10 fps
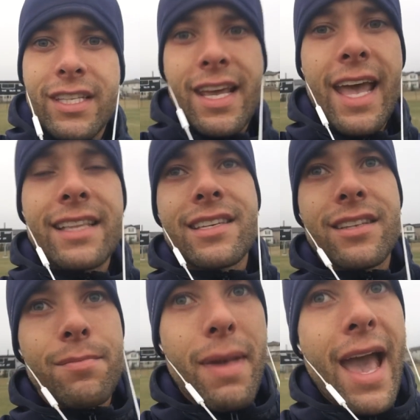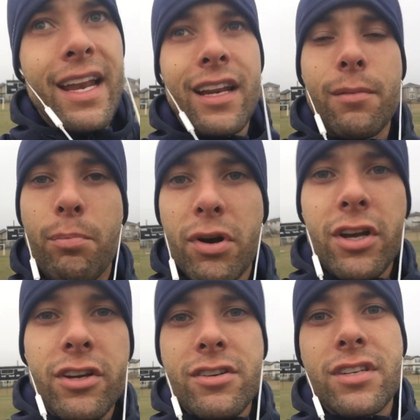intense and demanding and
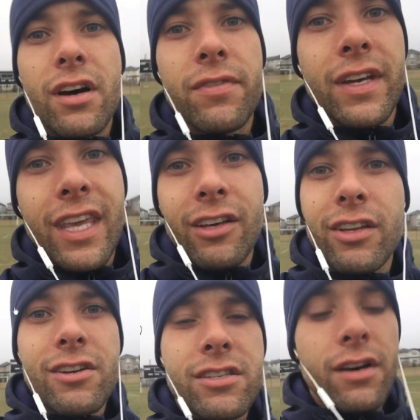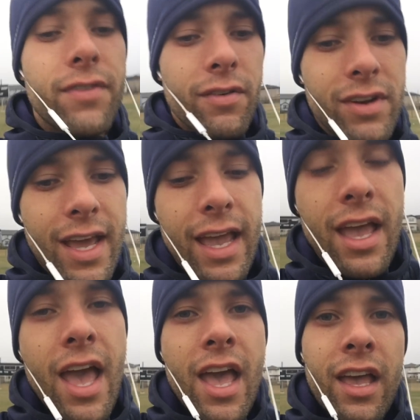burning yourself and killing yourself every day.
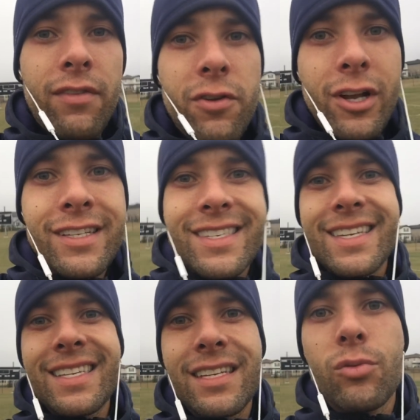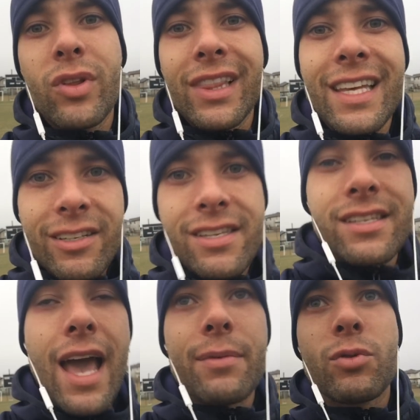If you're consistent with little
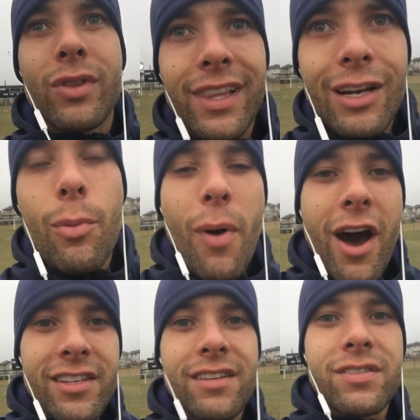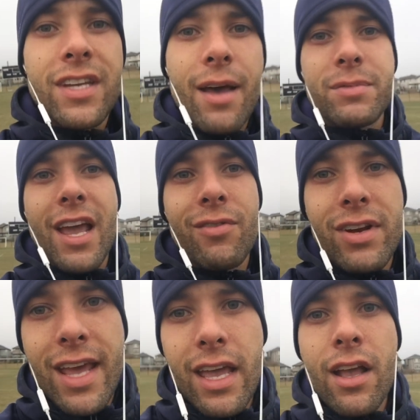steps, with little positive steps every
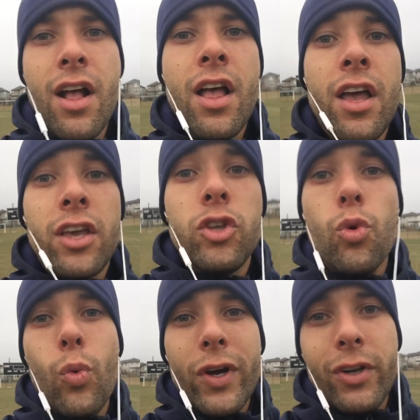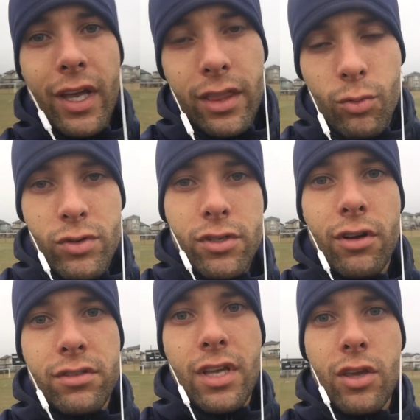day, you will get the
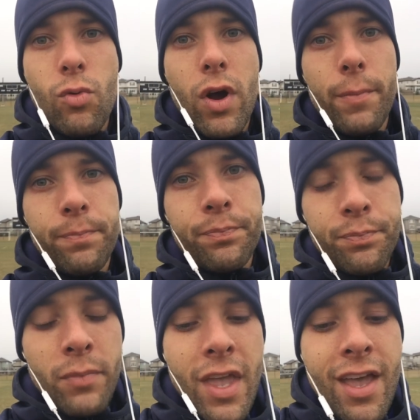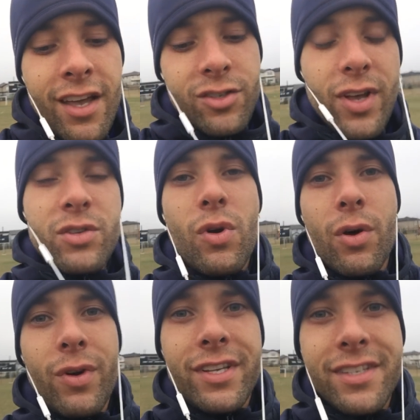results that you want. So that's what
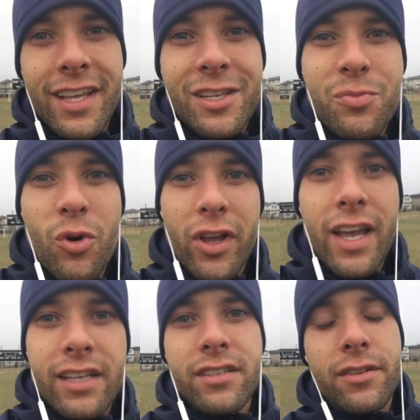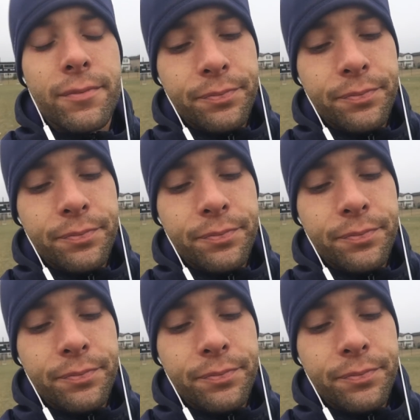I want to say this morning, guys.